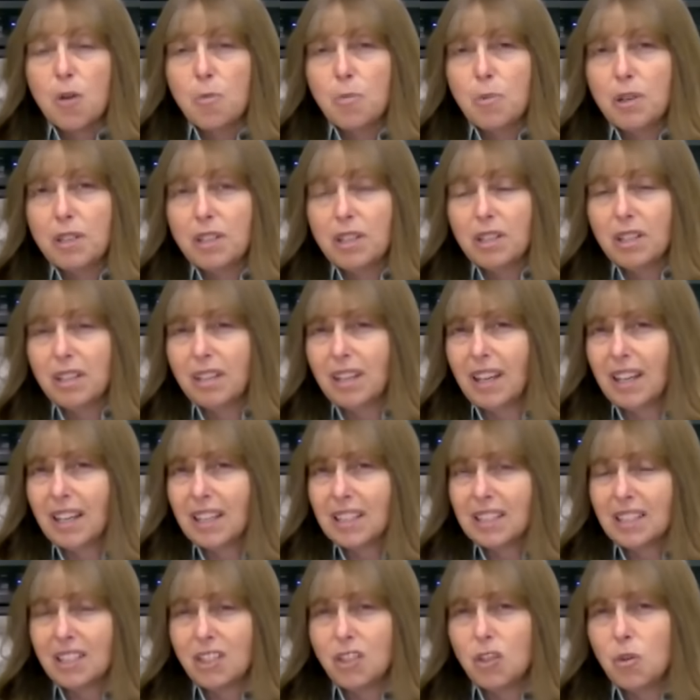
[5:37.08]
But
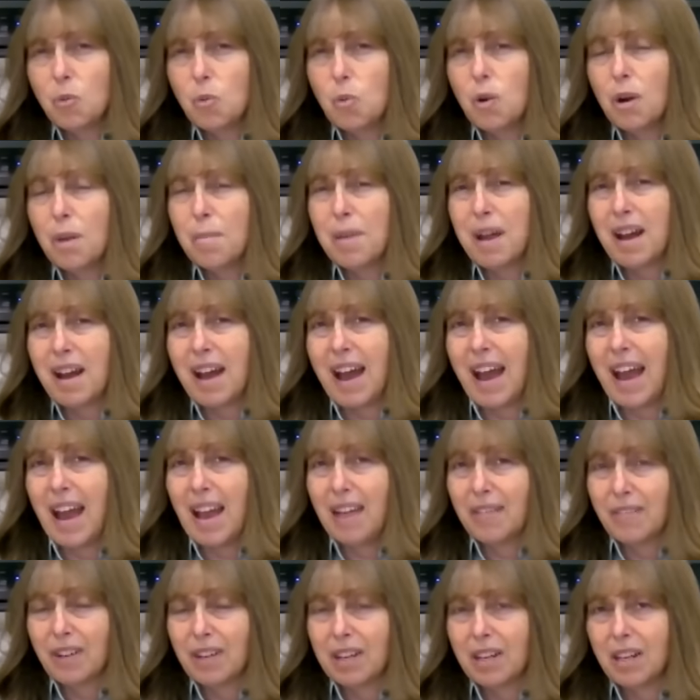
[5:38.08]
like I said, you want about
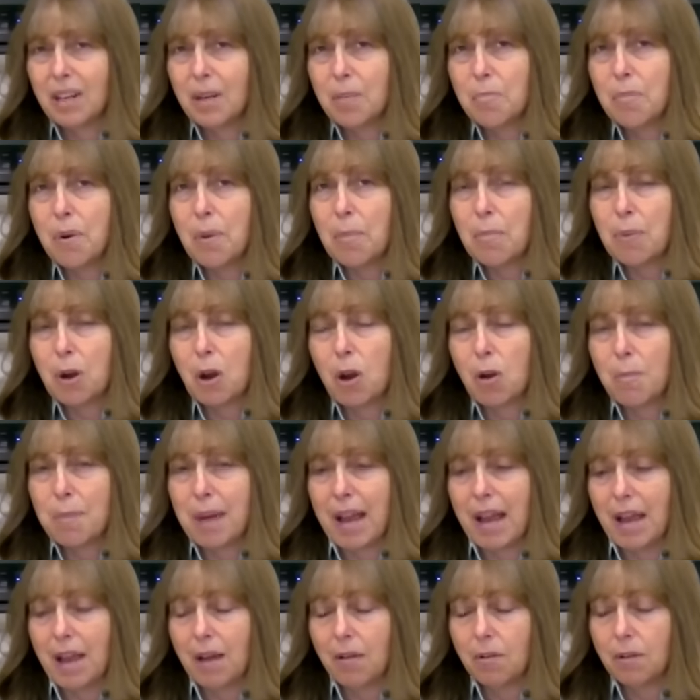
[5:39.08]
half a cup per
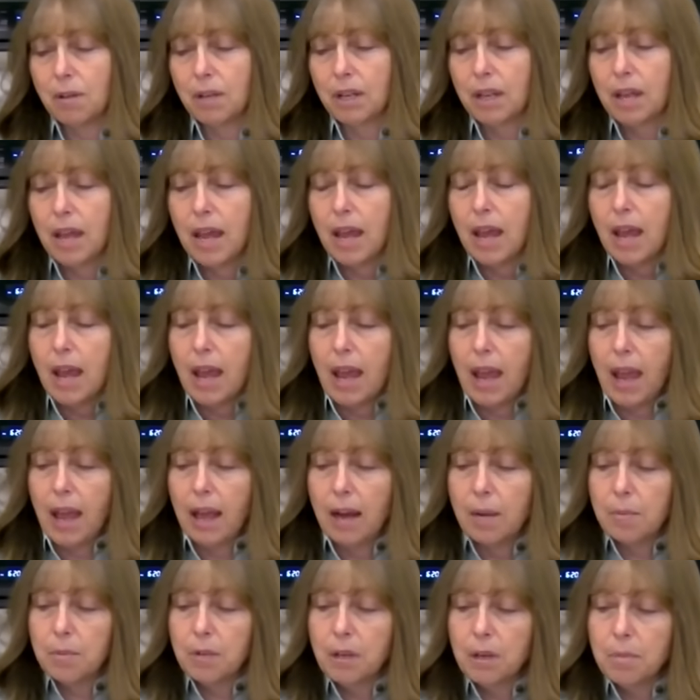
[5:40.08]
pound.
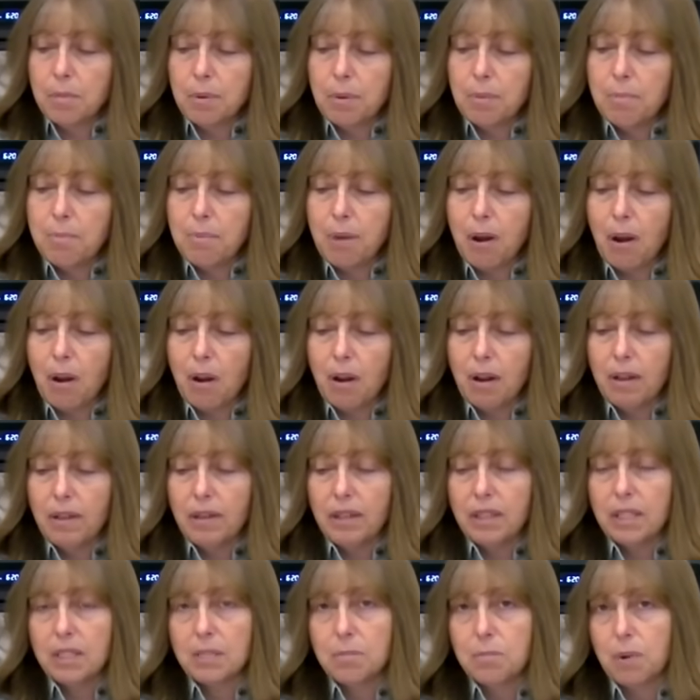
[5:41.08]
And I'm going to put part of
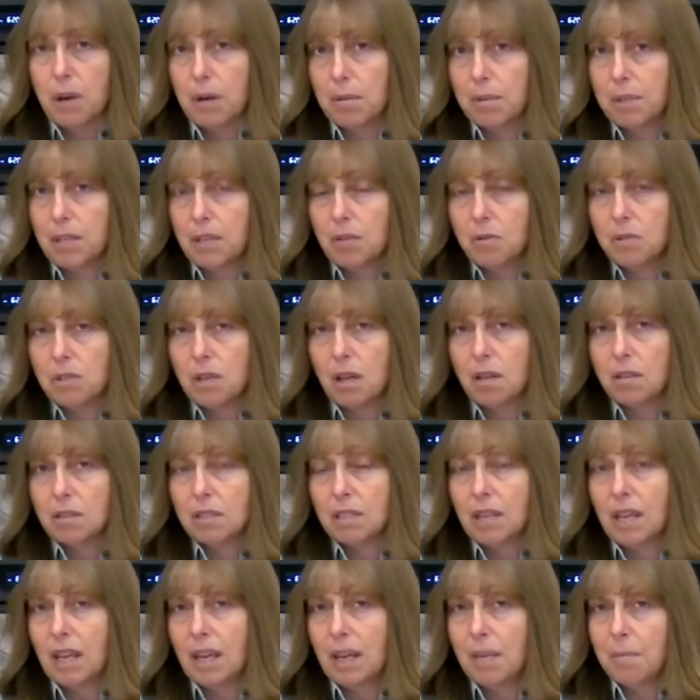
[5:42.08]
this barbecue
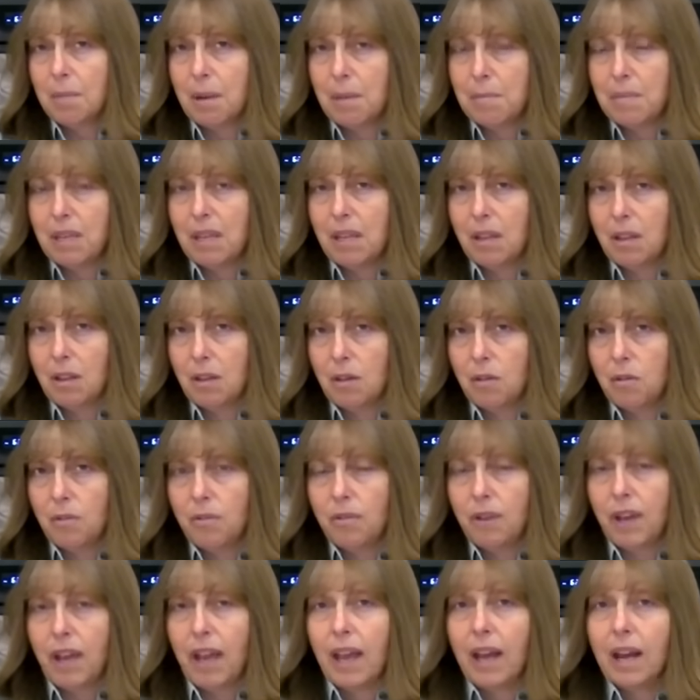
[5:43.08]
sauce in my
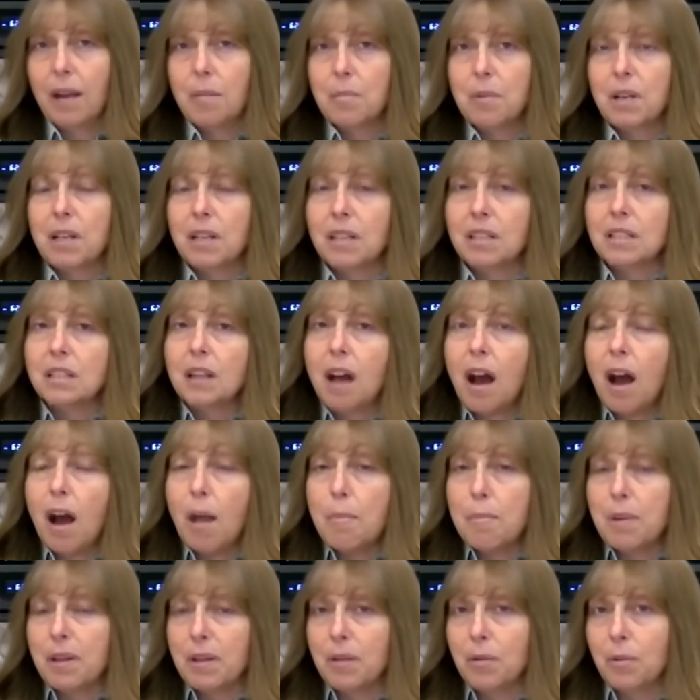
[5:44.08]
meatloaf, and I'm going to
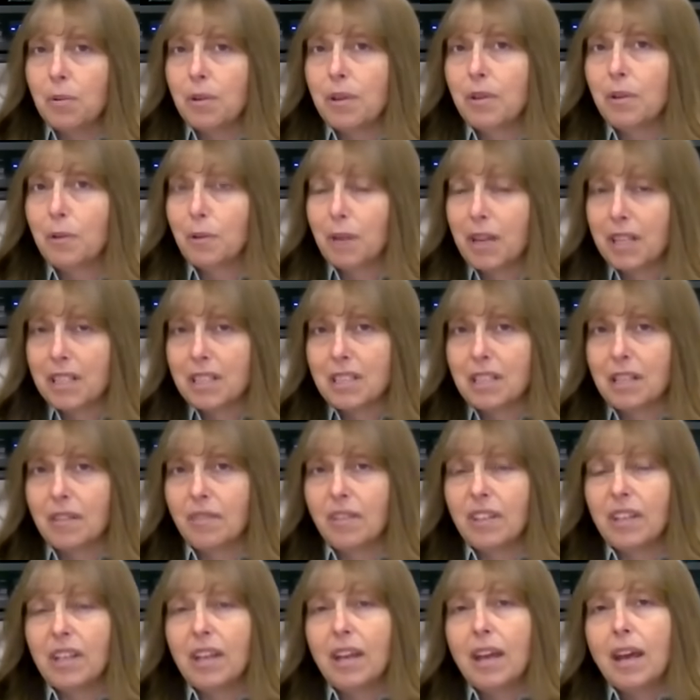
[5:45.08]
top it with the rest
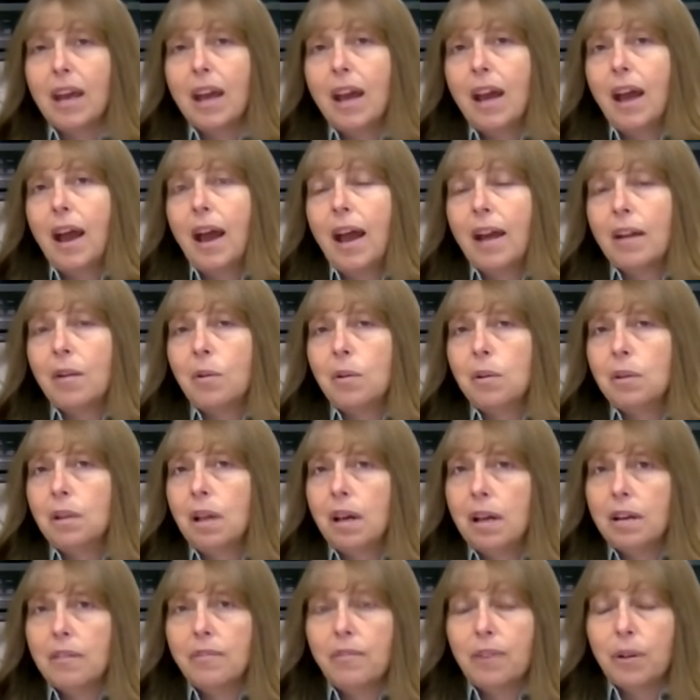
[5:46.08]
of it. I know a
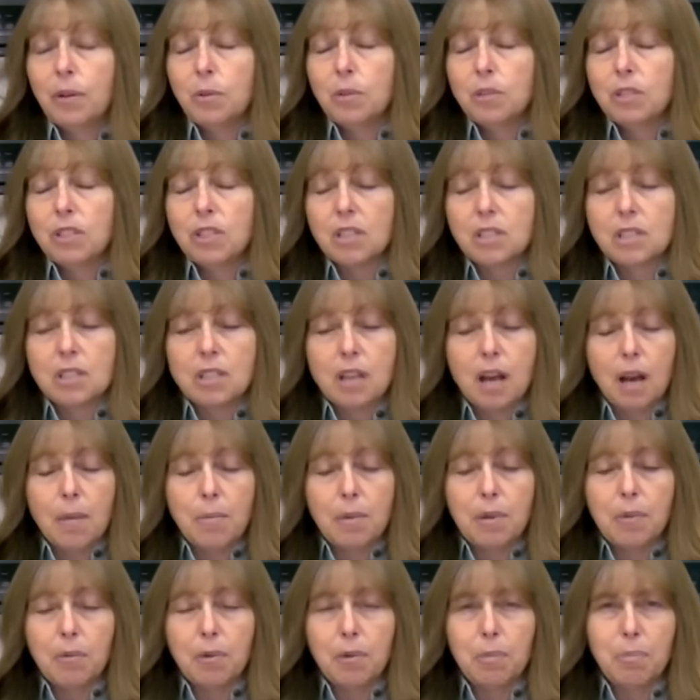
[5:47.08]
lot of folks just
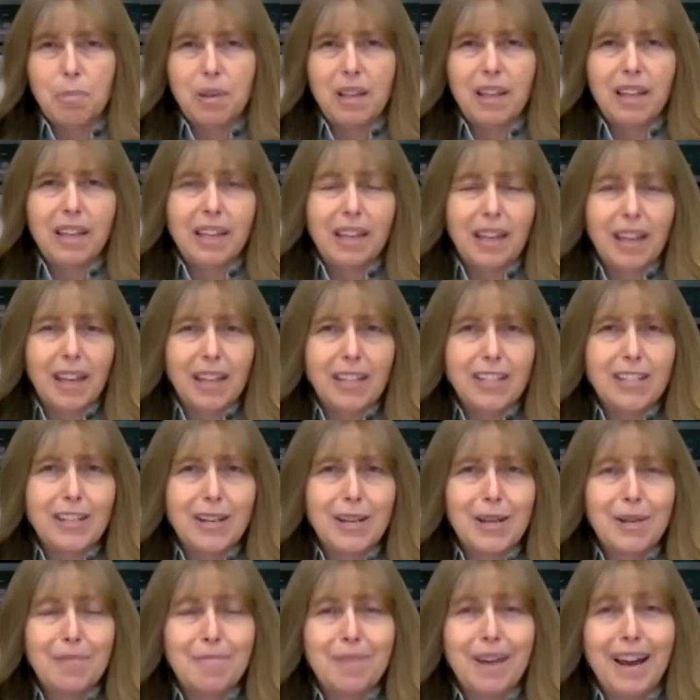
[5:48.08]
top it with plain
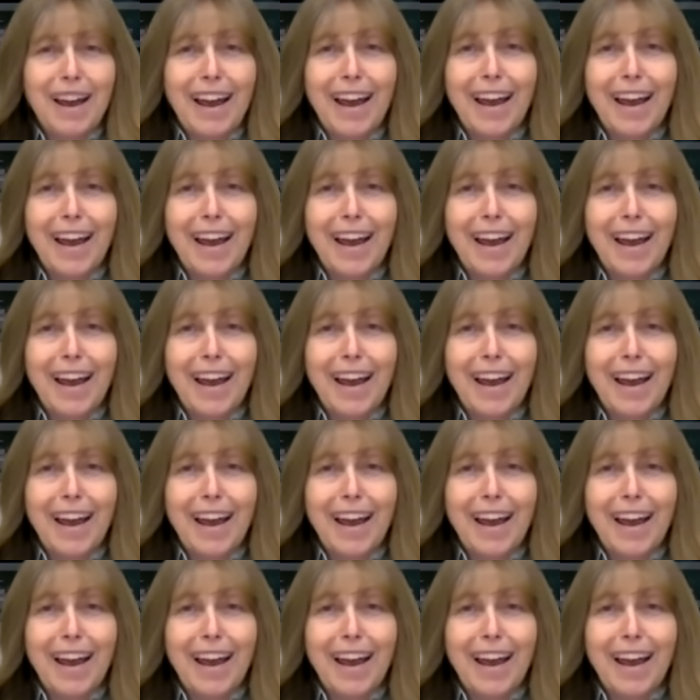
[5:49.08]
ketchup.